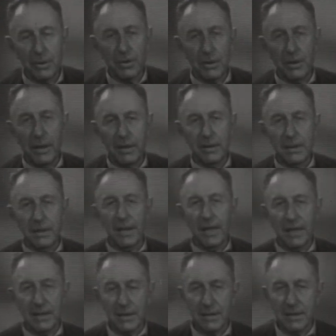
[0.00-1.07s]
collect the
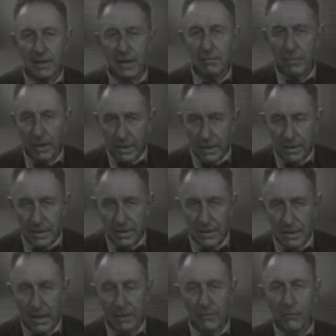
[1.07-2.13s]
gases and make this
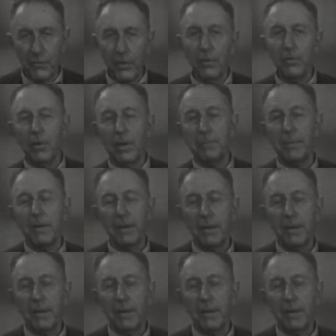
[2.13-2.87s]
and follow up